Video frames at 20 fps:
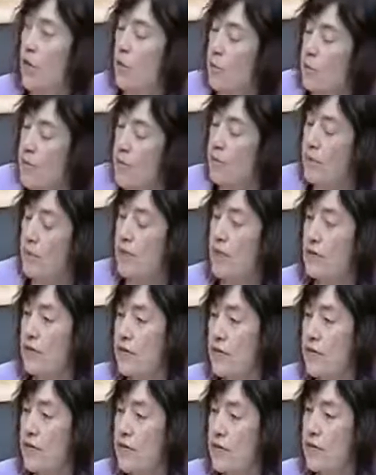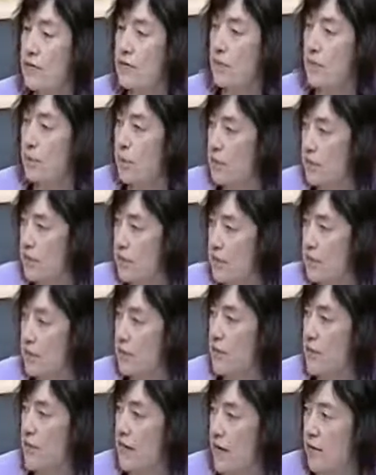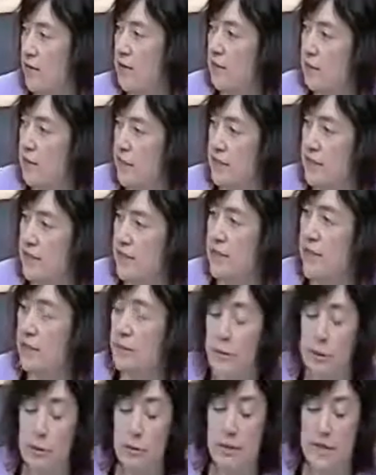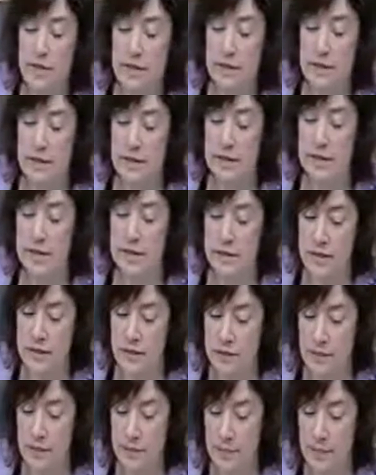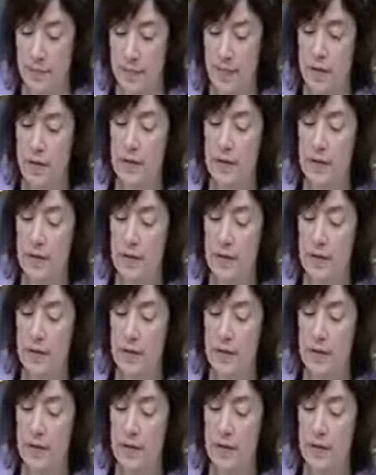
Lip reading: We believe there needs to be political accountability built into the system,